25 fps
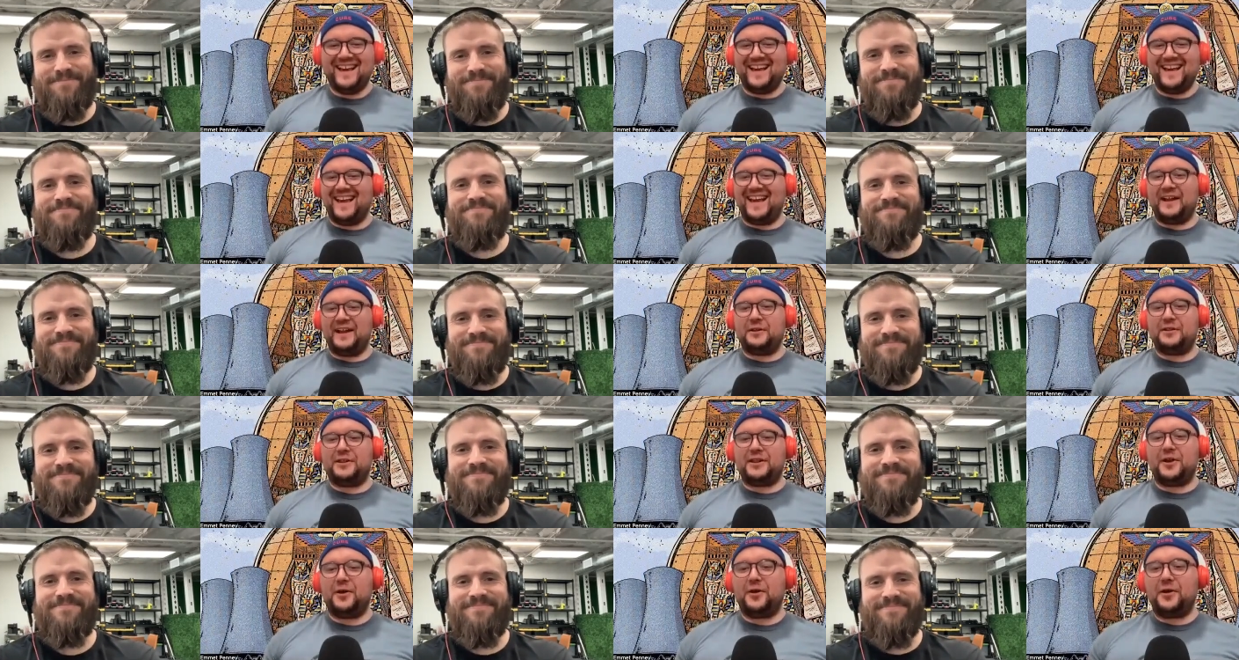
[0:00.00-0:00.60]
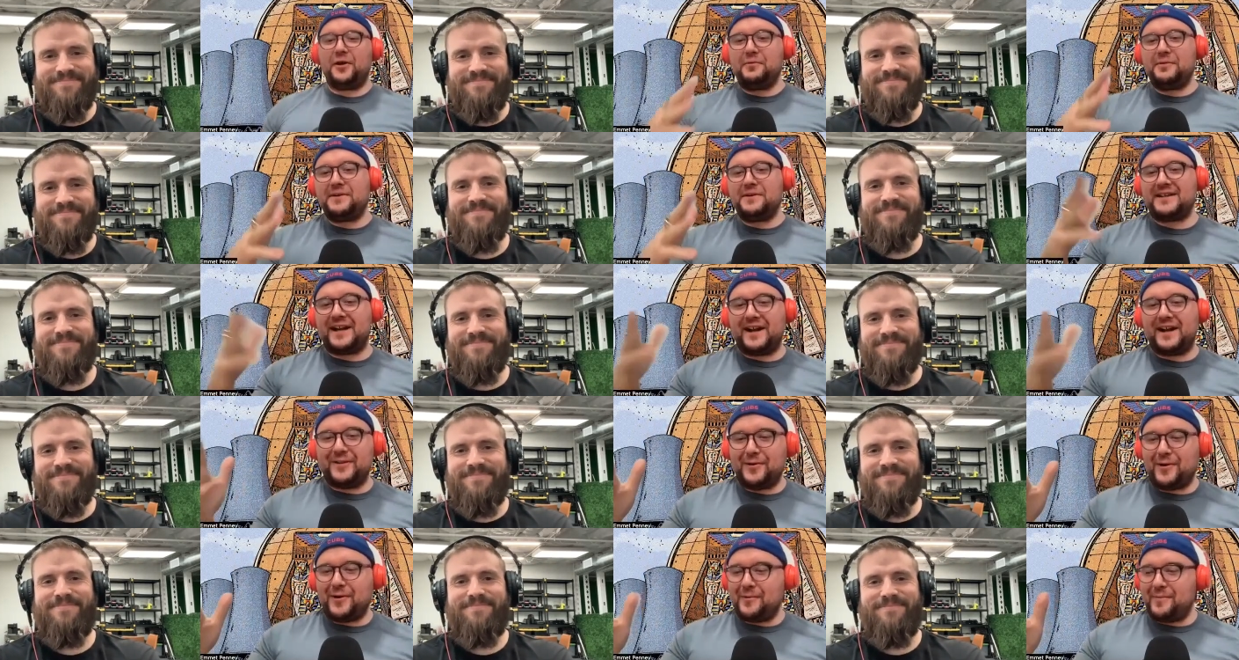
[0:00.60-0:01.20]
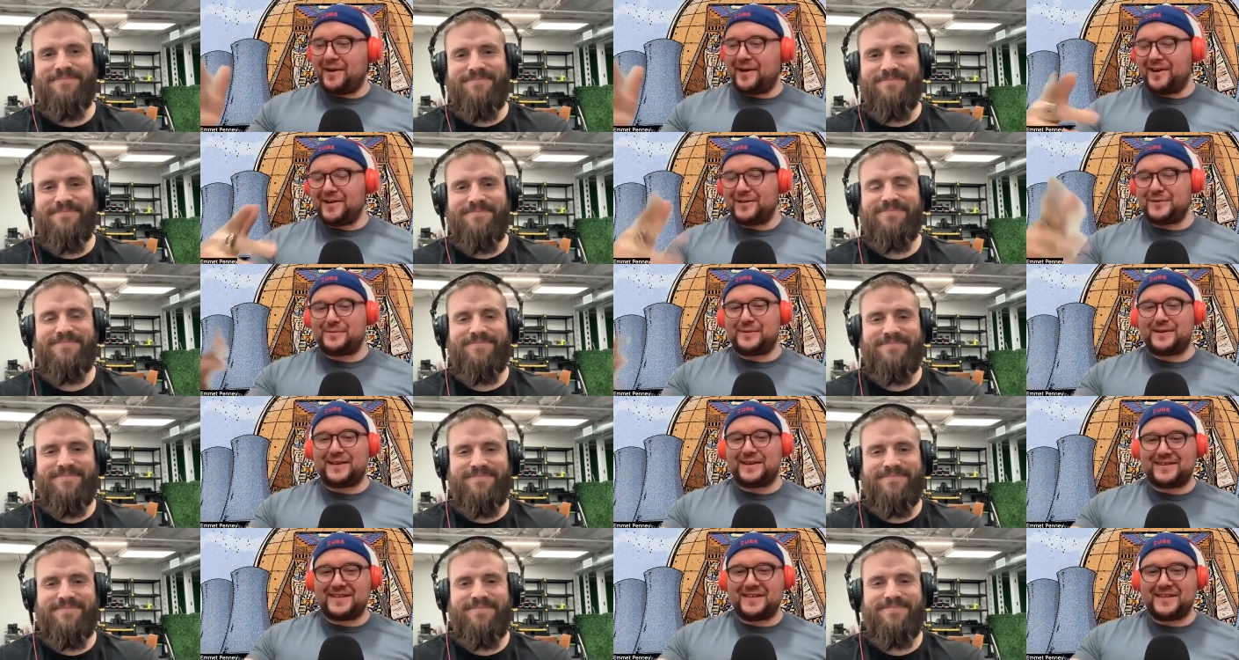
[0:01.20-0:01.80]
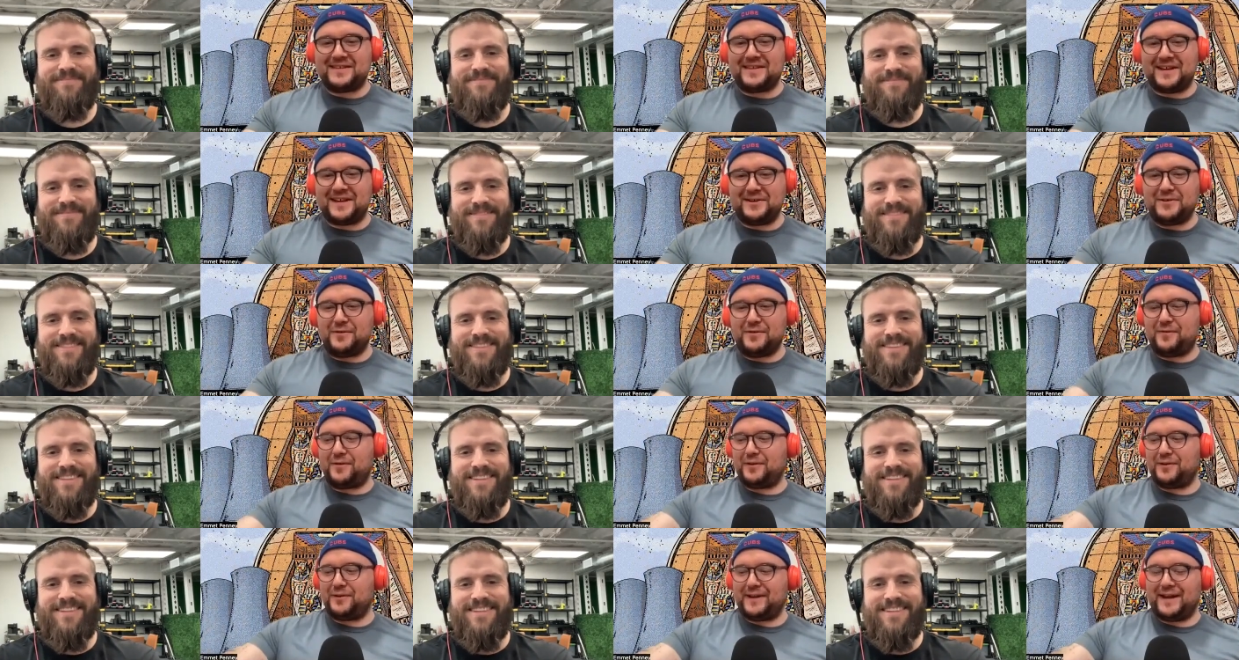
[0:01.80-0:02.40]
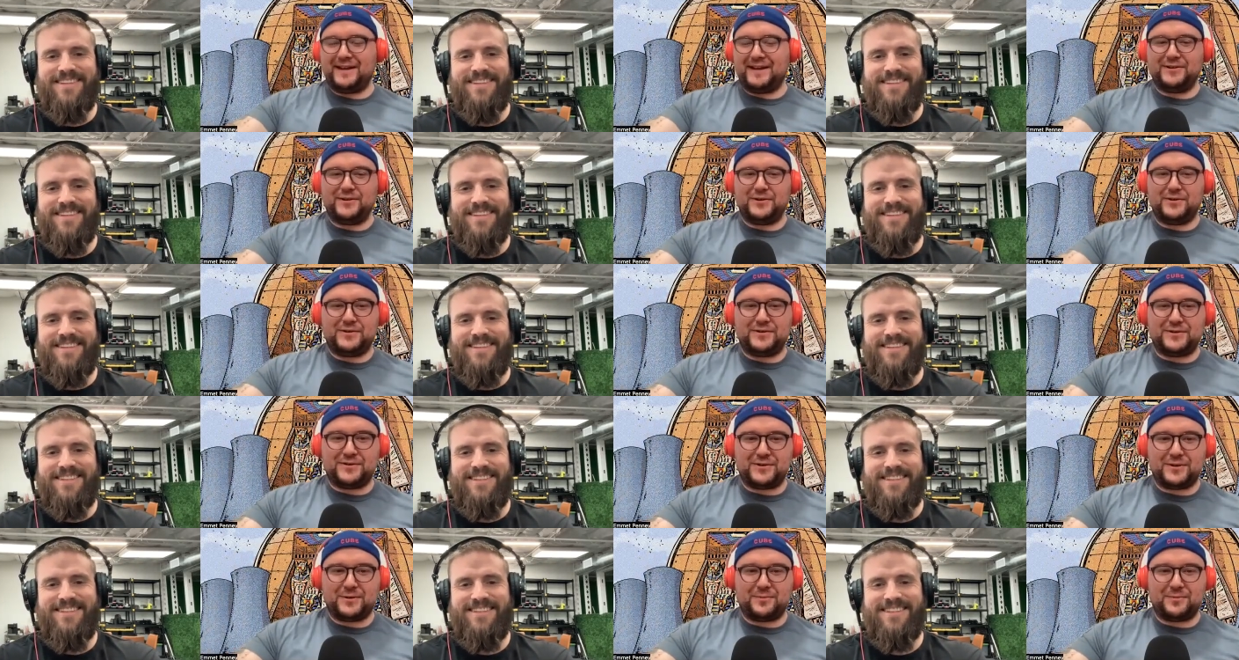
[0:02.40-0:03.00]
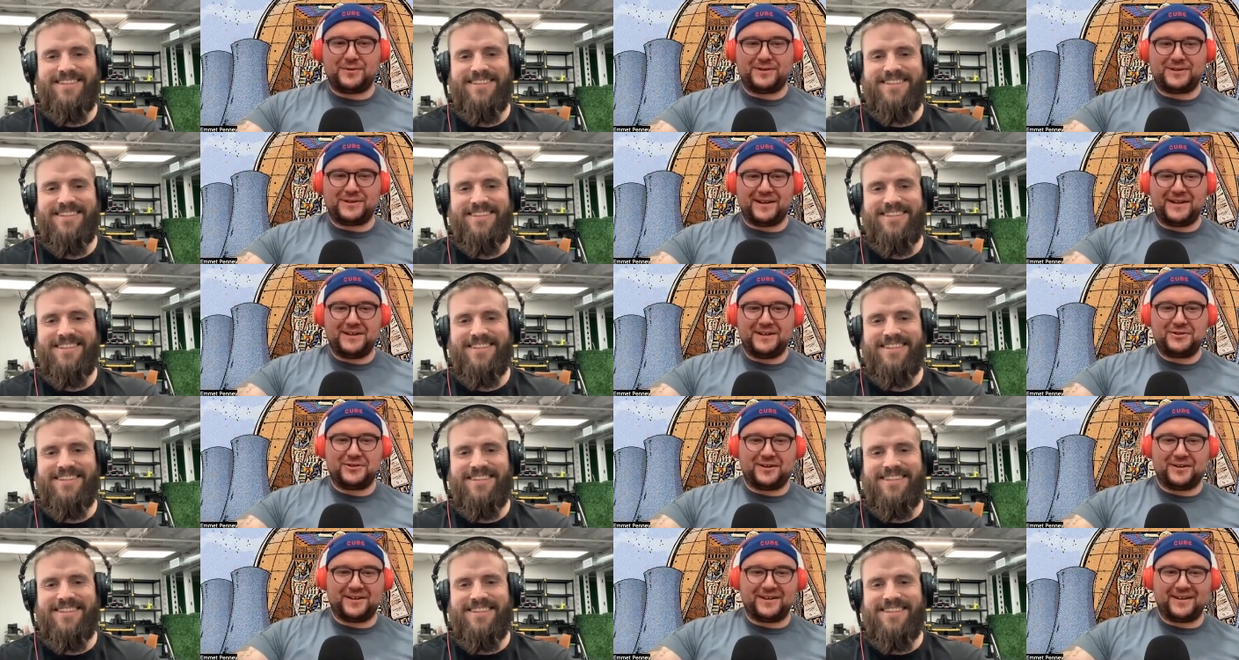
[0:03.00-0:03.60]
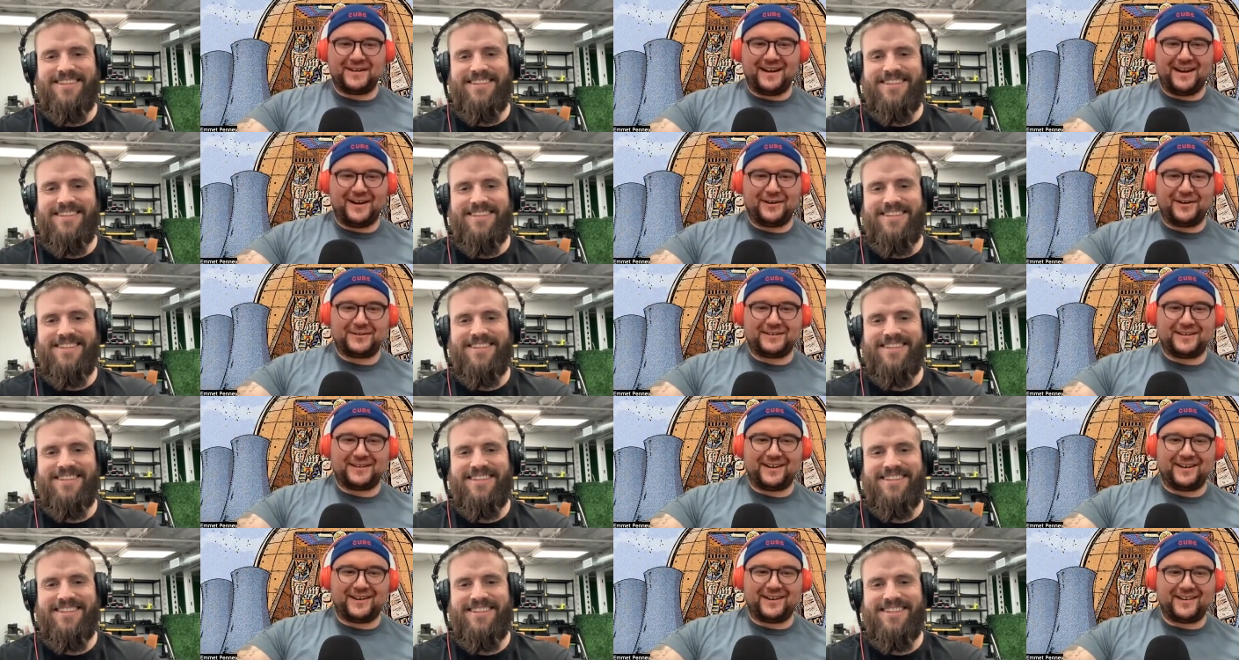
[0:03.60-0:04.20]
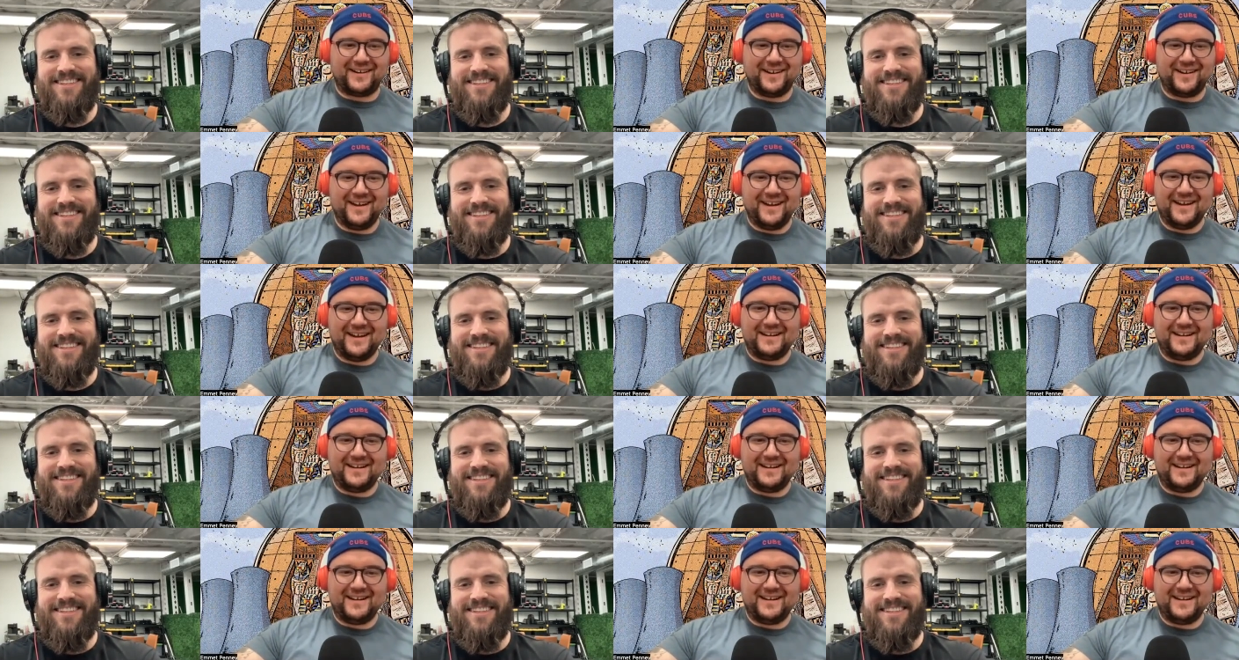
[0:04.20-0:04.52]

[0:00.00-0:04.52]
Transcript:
Speaker 1: and the only reason I know about it is because the Center for Land Use Interpretation out there